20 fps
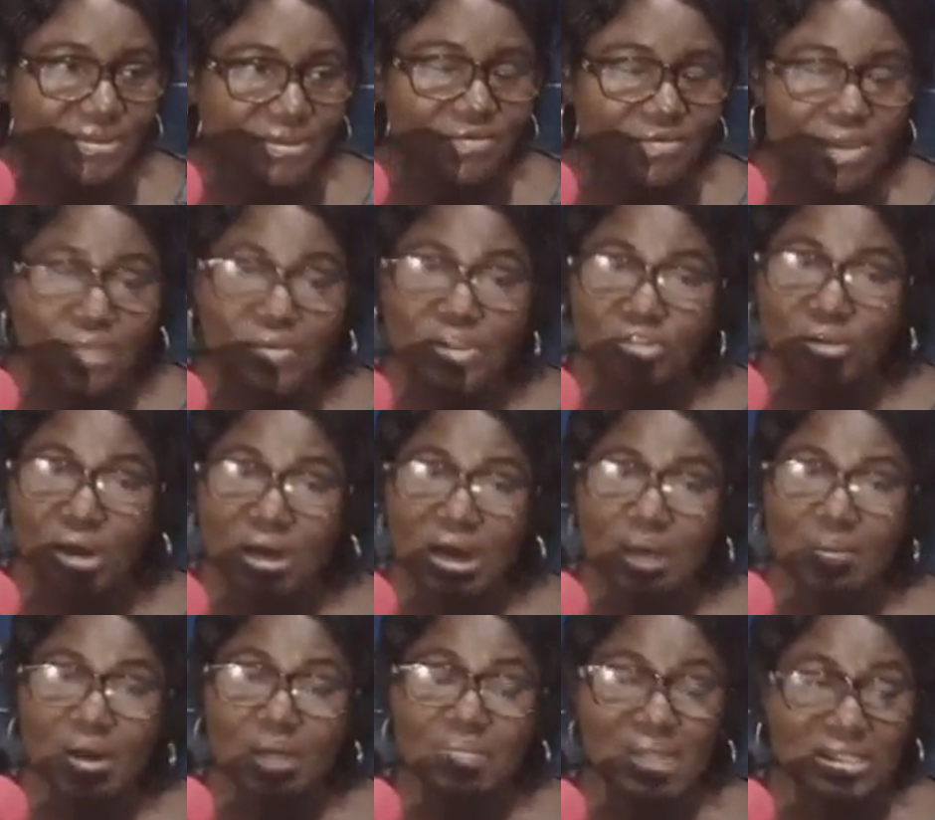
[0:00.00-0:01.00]
When we talk
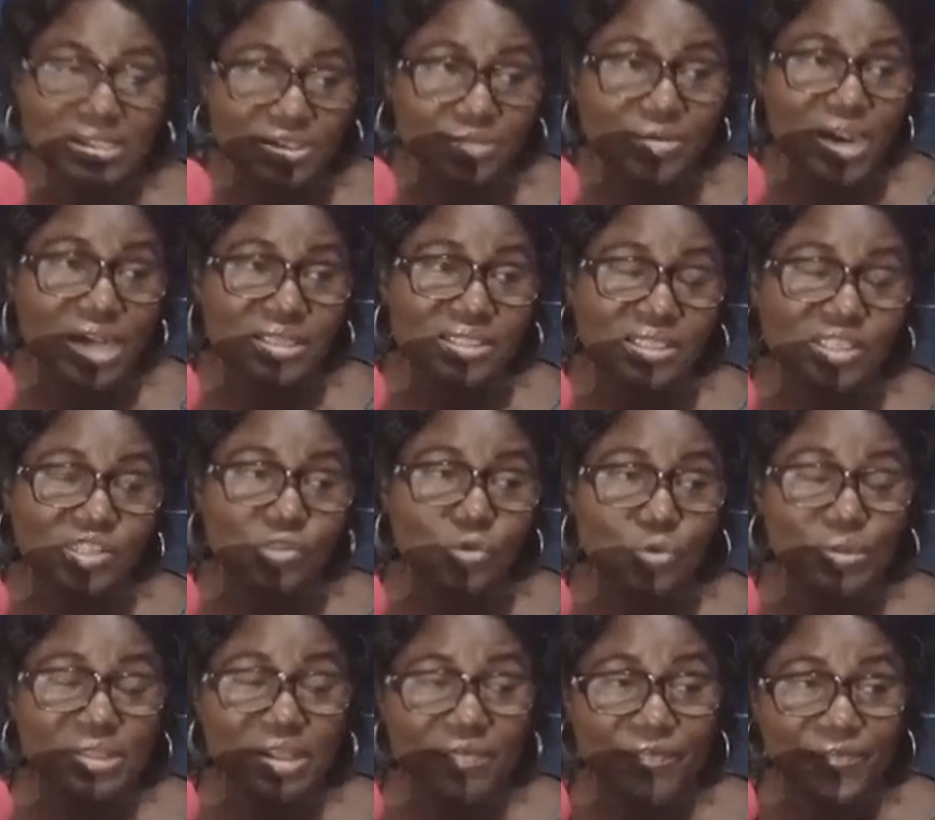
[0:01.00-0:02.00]
about materials in
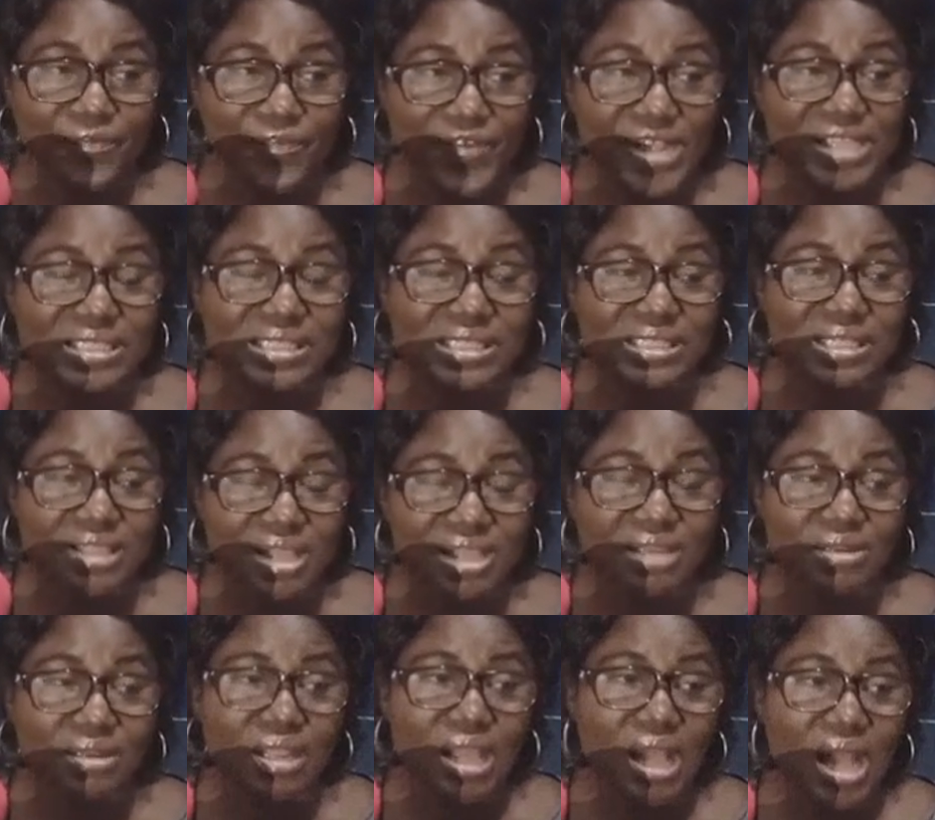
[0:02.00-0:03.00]
school, the first
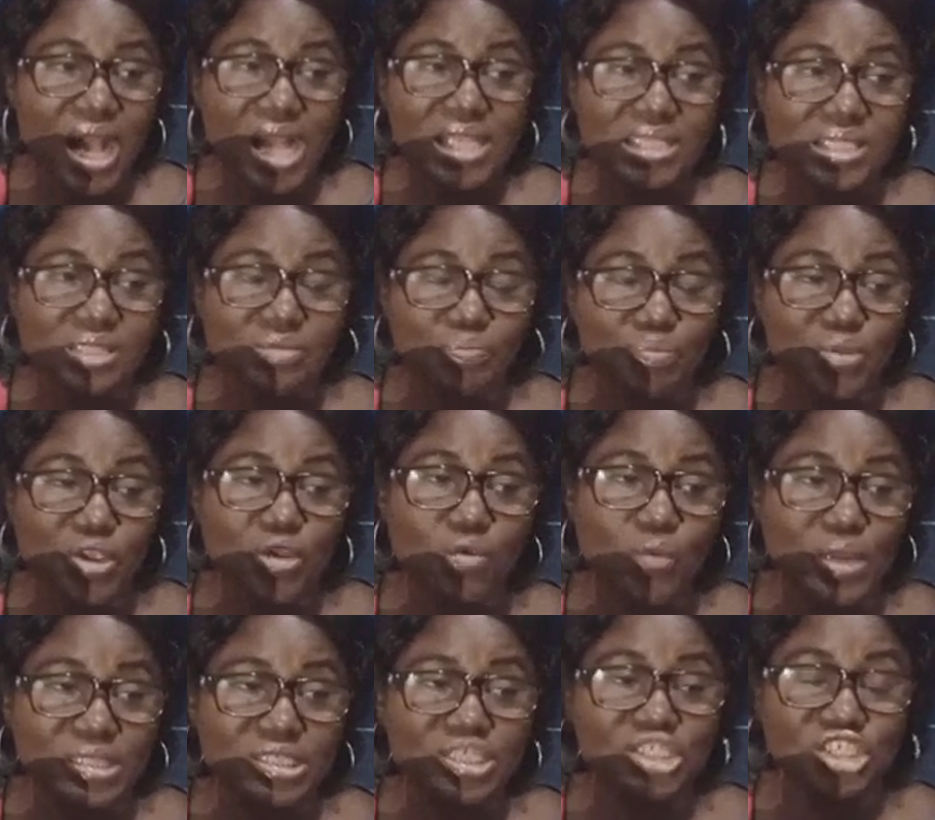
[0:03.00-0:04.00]
thing has to be
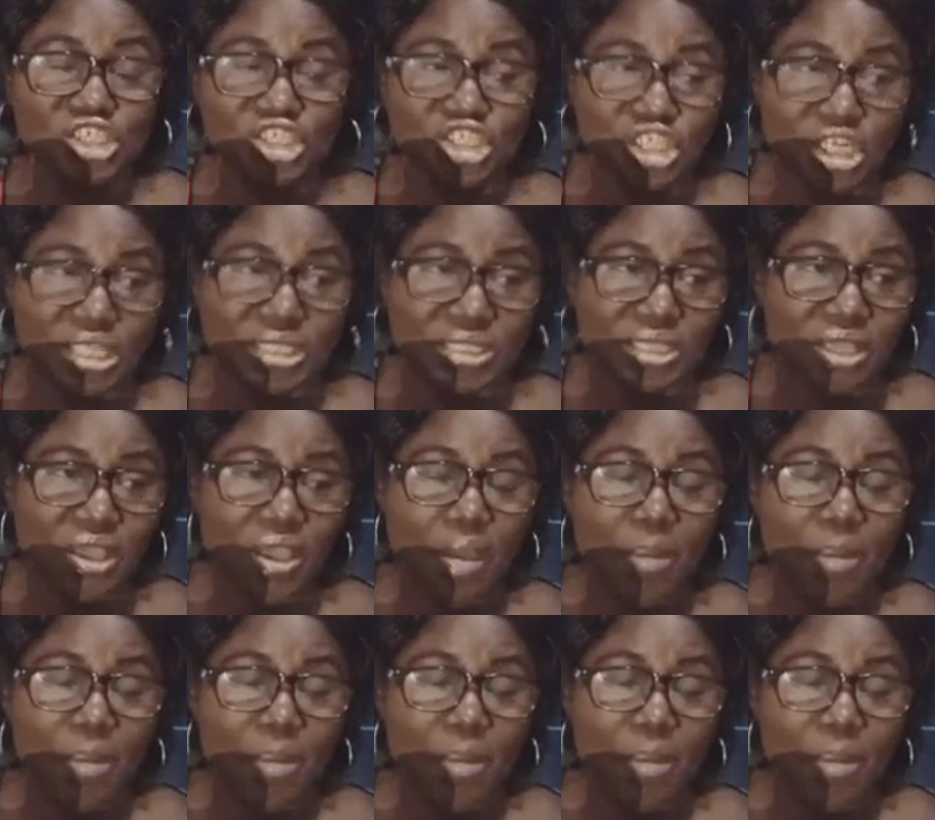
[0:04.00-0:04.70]
with the teachers,